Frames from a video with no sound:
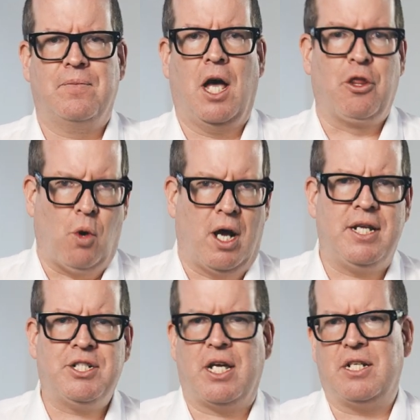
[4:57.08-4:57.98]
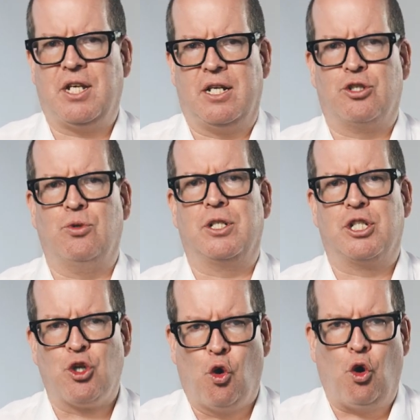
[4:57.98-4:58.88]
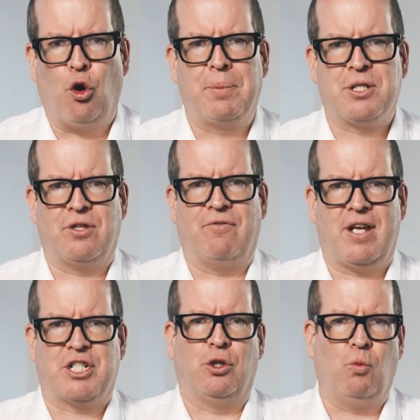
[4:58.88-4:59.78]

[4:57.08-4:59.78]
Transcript: Otherwise, they tend to adsorb to the vessel